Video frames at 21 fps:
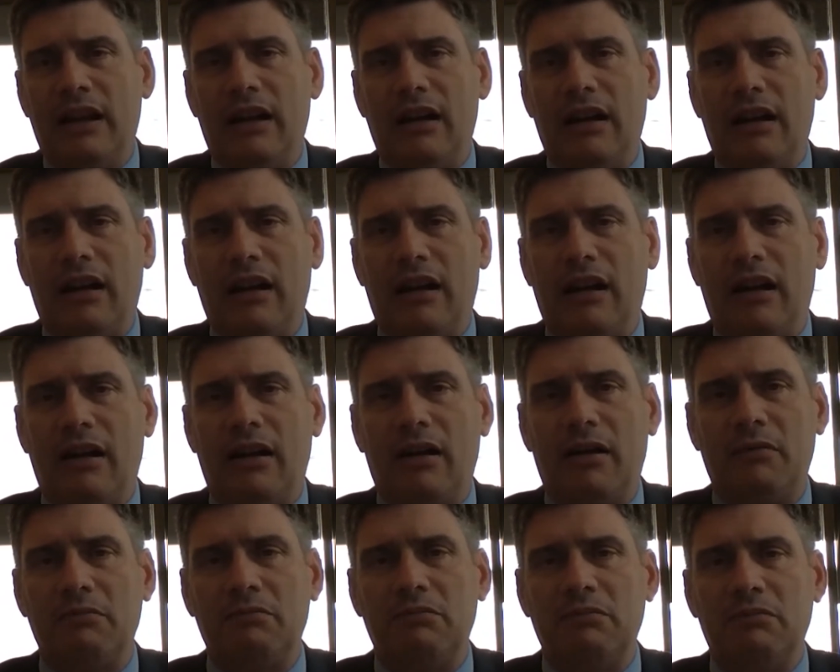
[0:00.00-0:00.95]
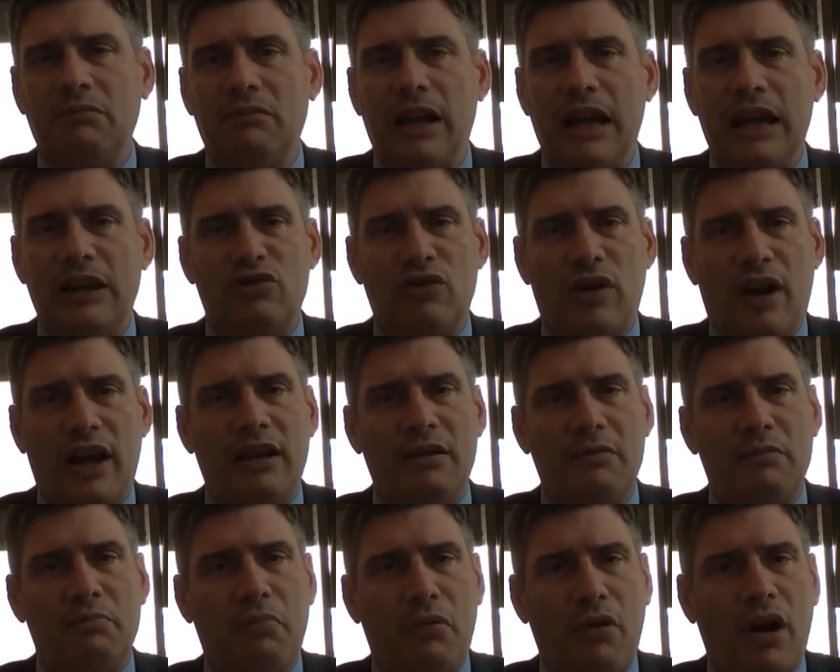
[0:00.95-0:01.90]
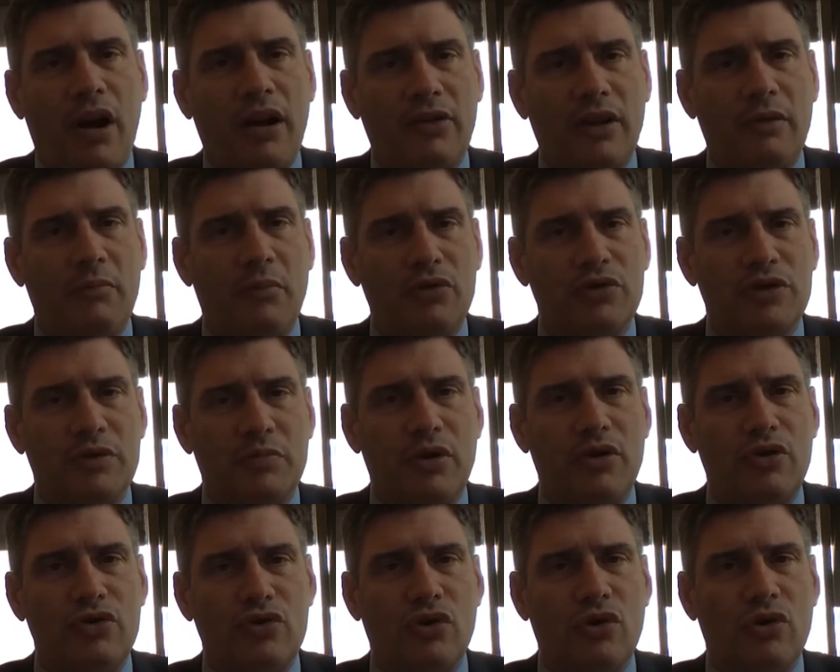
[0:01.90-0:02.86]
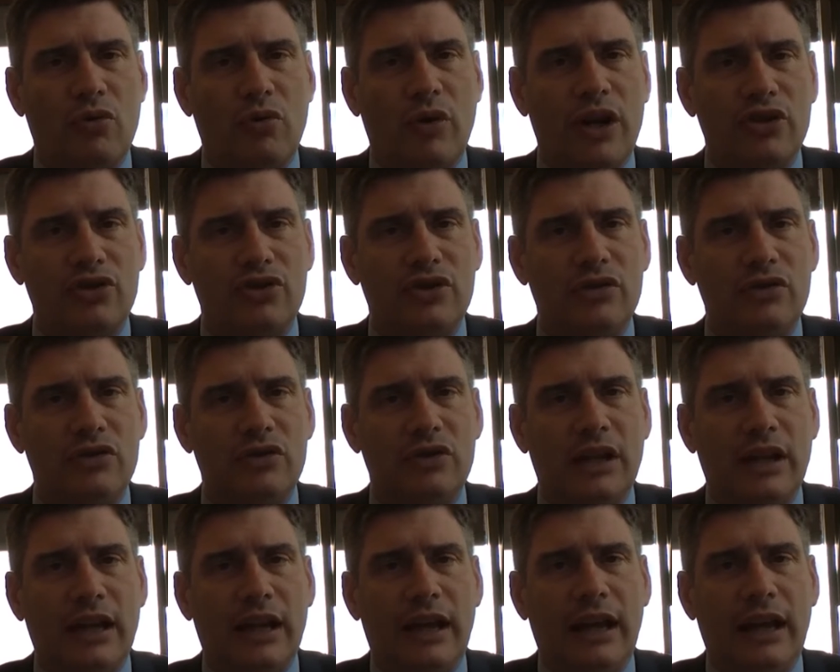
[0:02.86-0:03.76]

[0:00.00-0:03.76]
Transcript: um, and try to prod them on spiritual questions.